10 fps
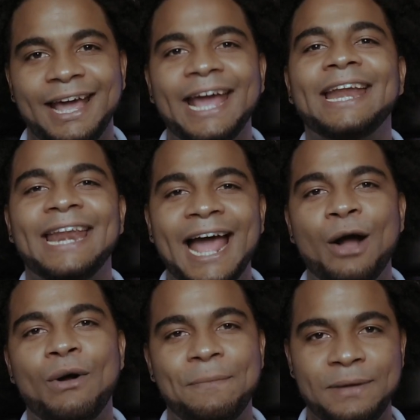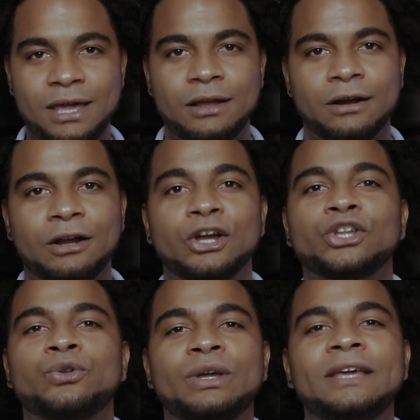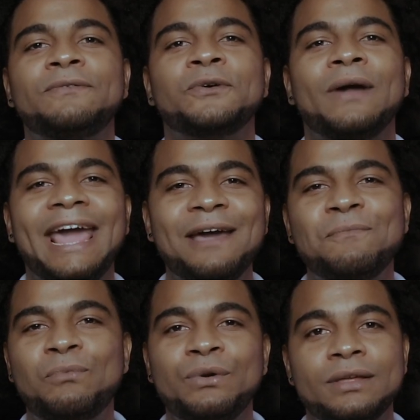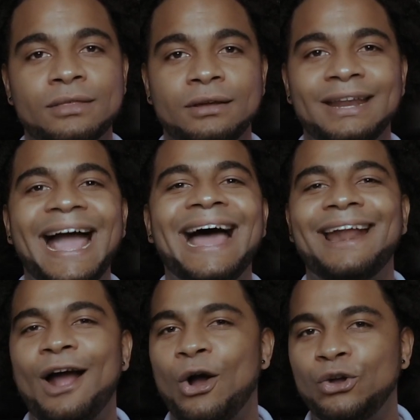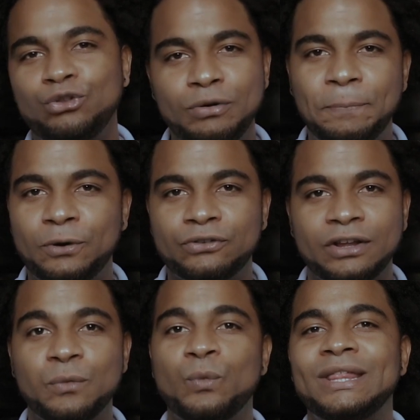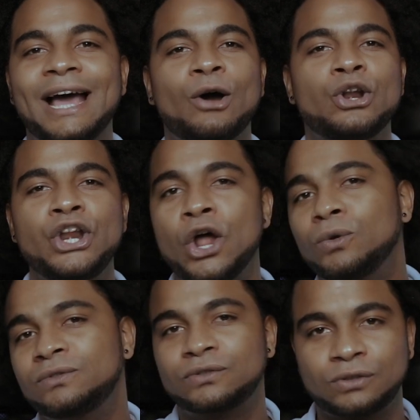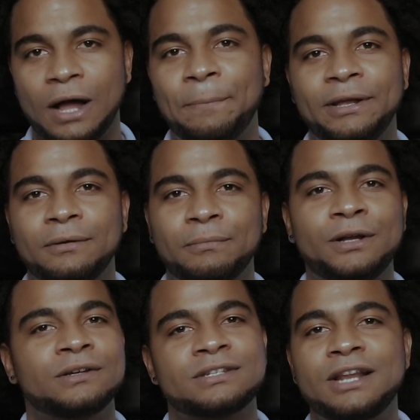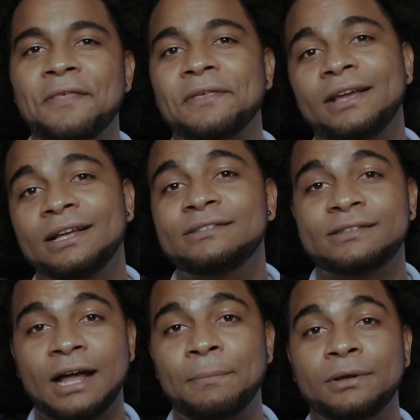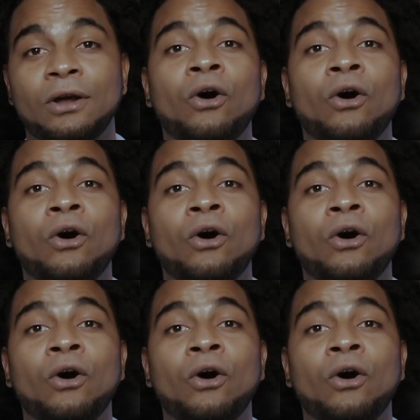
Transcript: And now I'm here to give you everything at 100% without no stopping, because nothing can stop it.